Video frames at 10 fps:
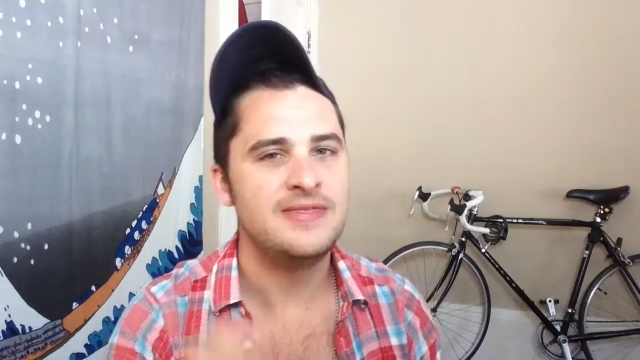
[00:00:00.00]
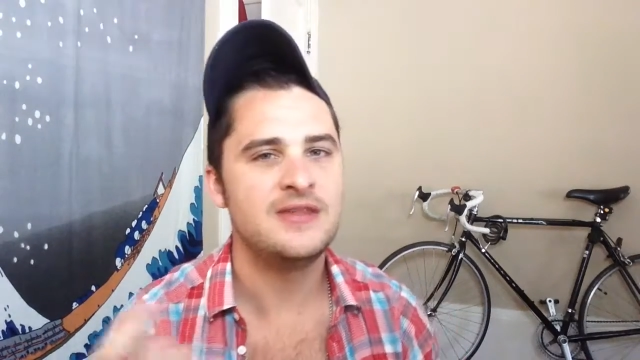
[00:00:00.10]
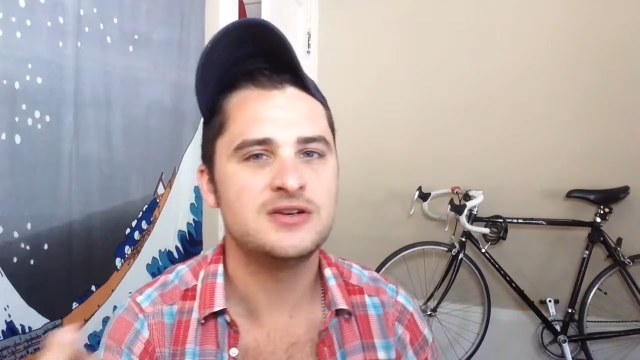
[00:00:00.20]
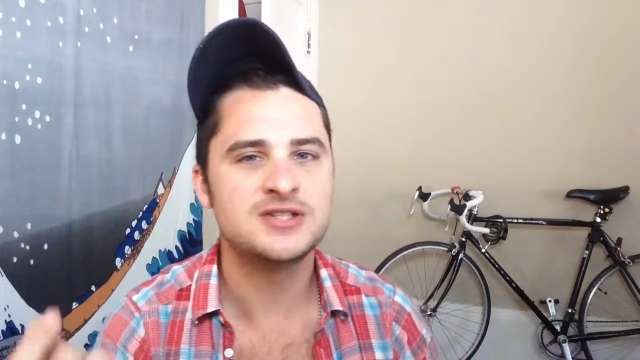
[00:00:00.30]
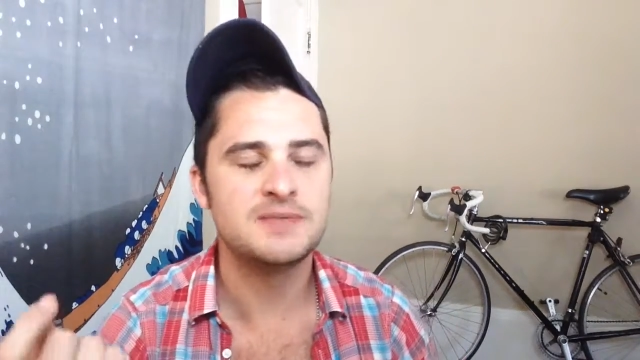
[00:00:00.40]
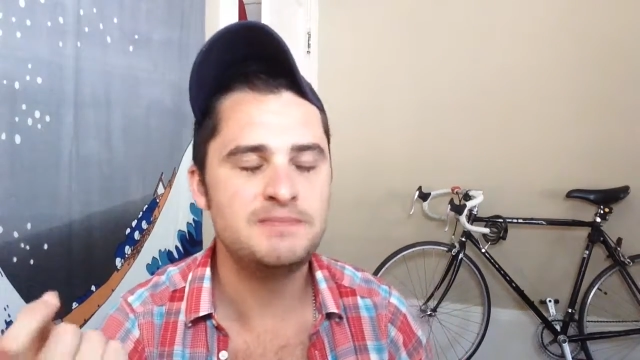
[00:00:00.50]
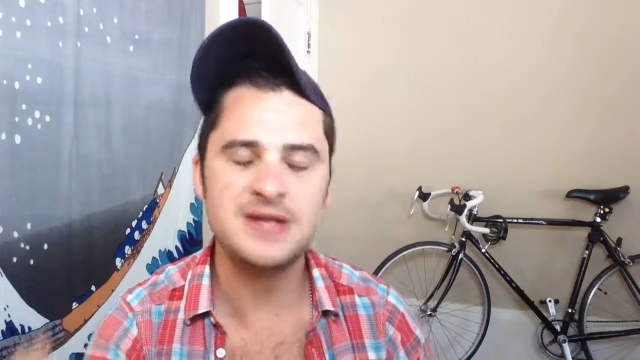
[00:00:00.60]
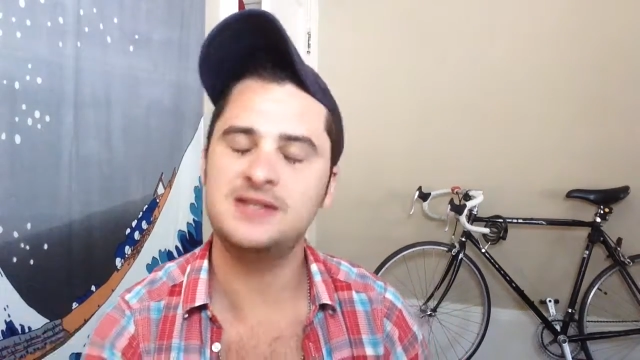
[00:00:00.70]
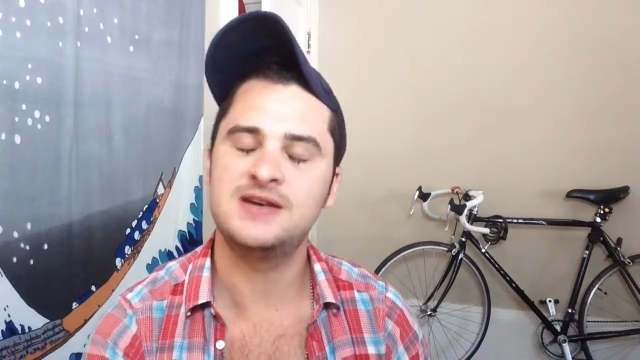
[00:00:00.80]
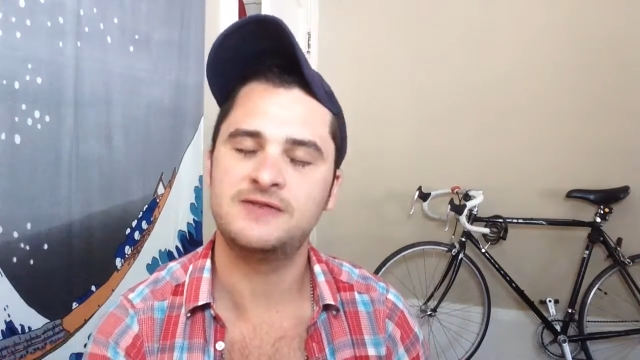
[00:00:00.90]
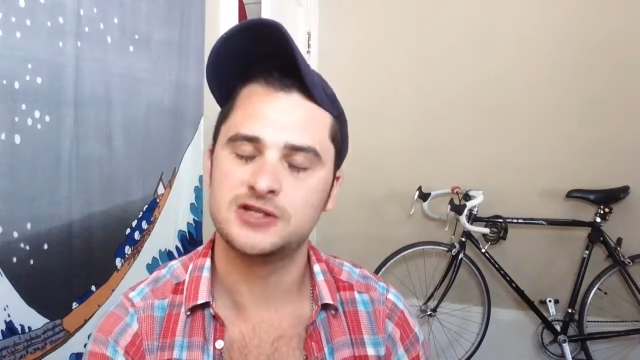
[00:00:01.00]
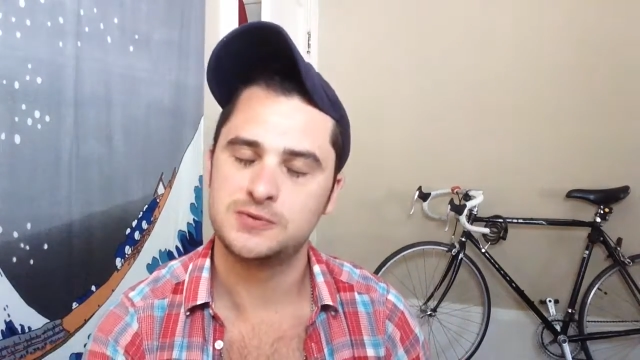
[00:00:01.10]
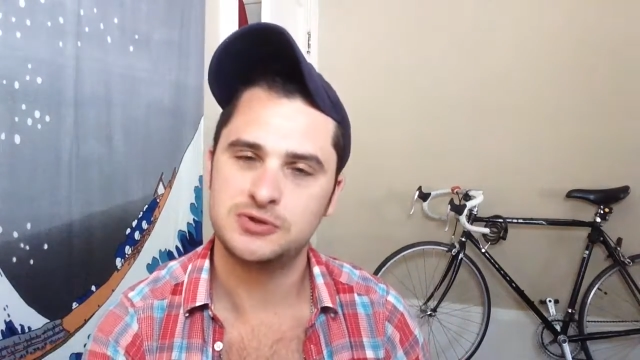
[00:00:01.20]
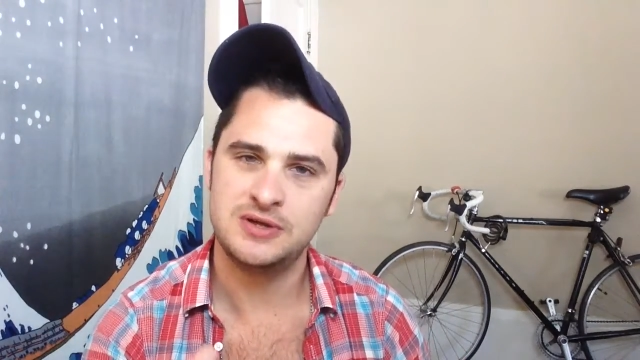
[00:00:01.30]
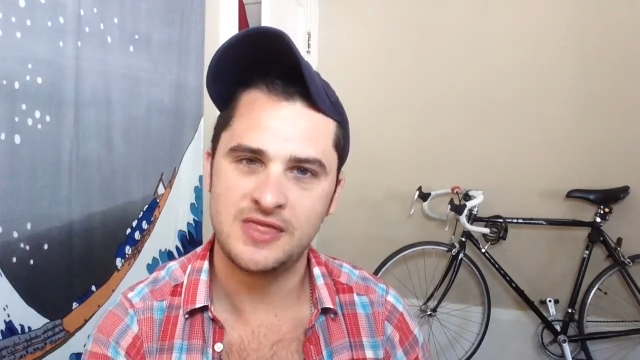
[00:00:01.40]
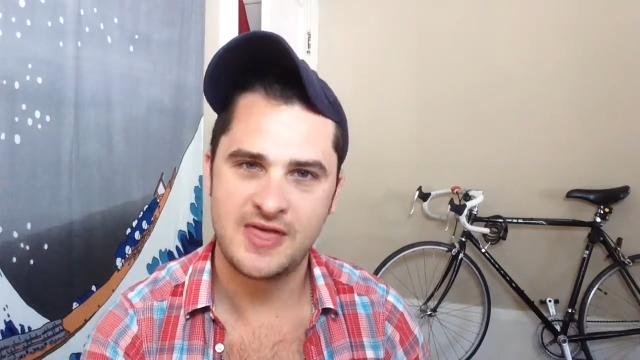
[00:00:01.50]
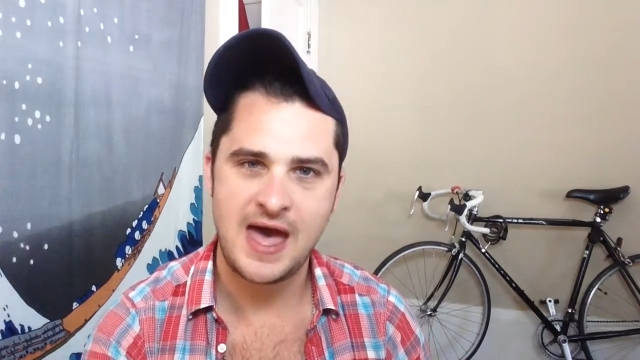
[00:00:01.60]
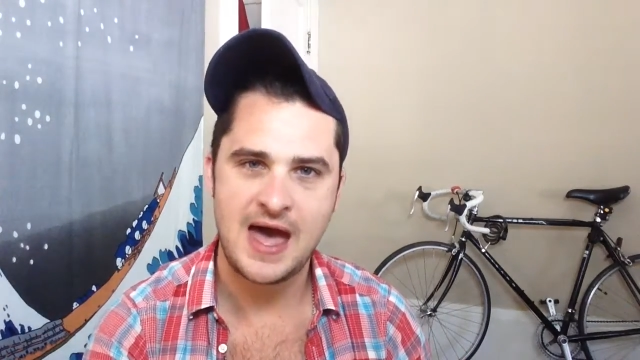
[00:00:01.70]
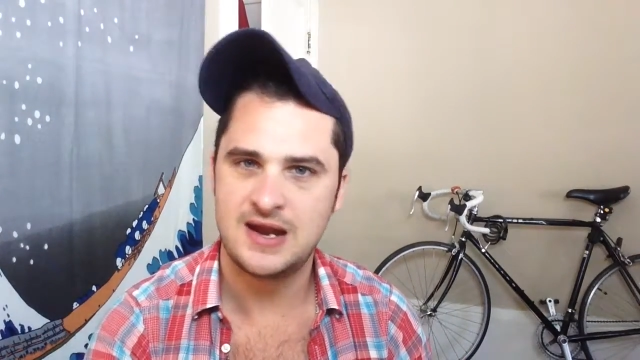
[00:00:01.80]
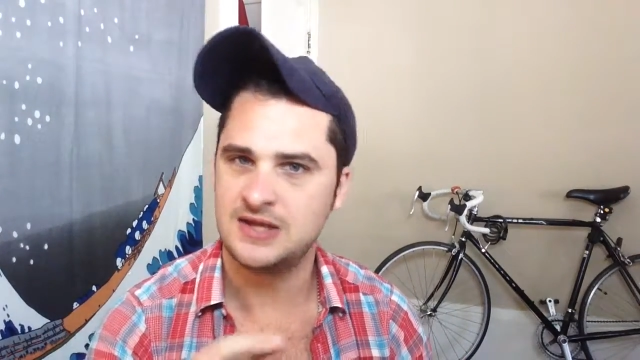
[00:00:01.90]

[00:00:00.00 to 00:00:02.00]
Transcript: And there's a big difference between that